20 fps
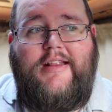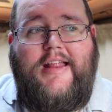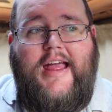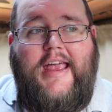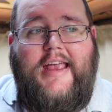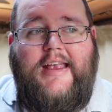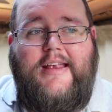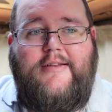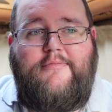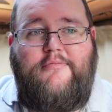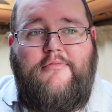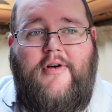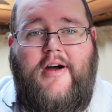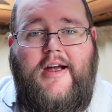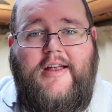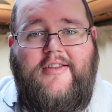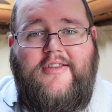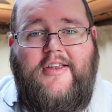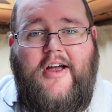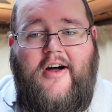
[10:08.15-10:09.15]
that is
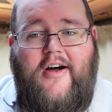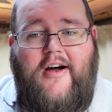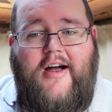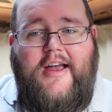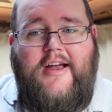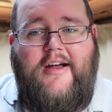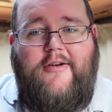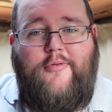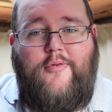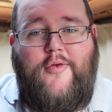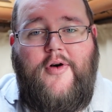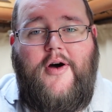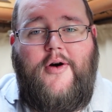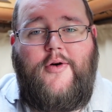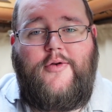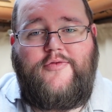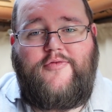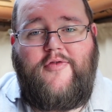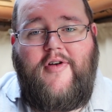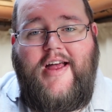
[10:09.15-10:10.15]
my entire
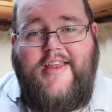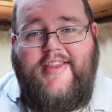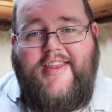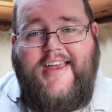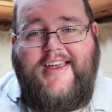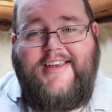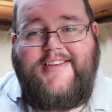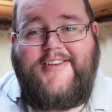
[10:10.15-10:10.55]
world right there.